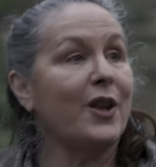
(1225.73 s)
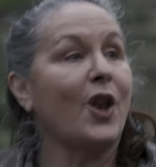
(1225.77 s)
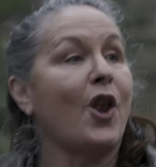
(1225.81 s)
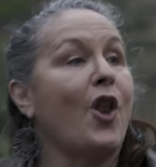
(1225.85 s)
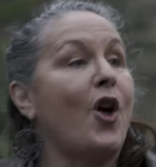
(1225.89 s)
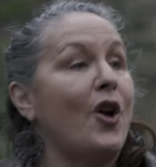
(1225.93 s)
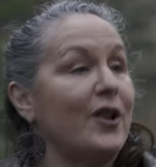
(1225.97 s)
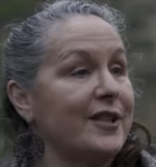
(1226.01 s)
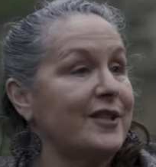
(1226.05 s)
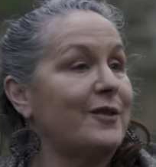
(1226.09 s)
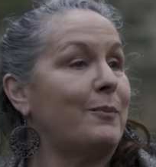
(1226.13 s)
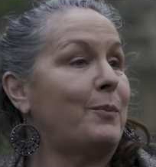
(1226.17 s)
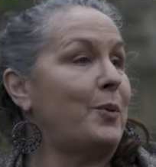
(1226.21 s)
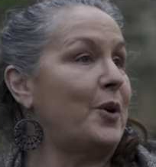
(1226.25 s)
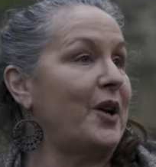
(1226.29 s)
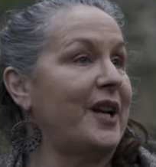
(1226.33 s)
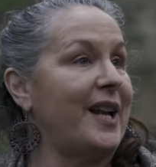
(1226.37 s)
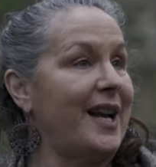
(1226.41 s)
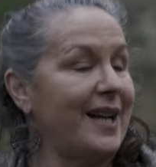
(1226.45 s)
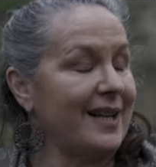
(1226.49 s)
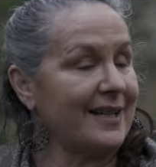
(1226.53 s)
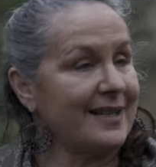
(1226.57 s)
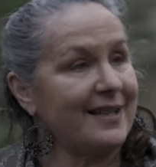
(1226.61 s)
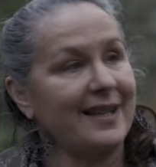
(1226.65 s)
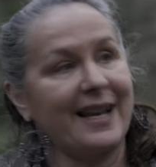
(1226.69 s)
lots of
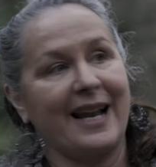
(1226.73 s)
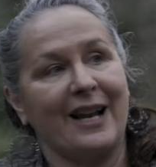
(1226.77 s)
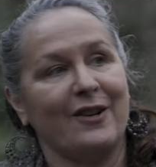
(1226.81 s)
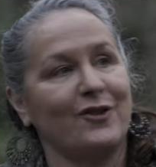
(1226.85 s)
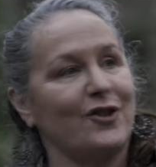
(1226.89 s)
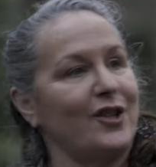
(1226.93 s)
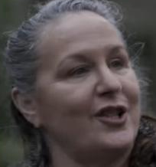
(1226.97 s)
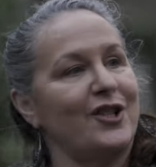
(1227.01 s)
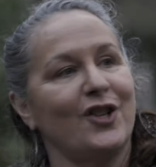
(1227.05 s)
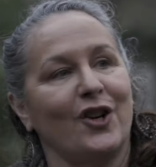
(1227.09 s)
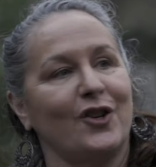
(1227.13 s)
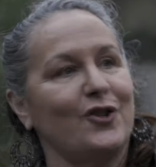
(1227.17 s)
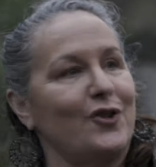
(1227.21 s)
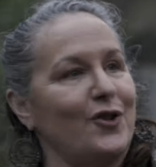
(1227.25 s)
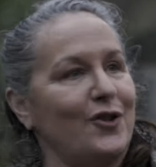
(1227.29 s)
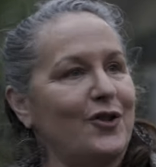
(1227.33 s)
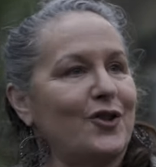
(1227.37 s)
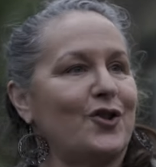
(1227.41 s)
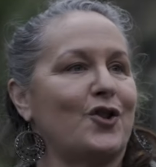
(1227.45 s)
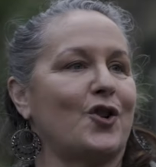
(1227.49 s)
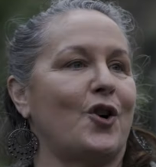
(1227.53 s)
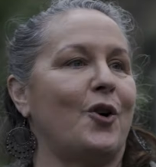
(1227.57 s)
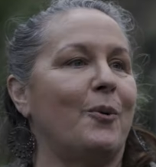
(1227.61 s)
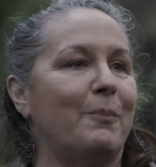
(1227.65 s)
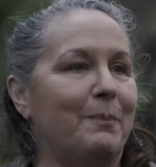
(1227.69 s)
products that actually don't do the
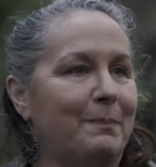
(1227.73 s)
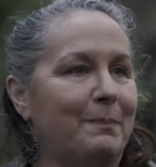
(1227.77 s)
job.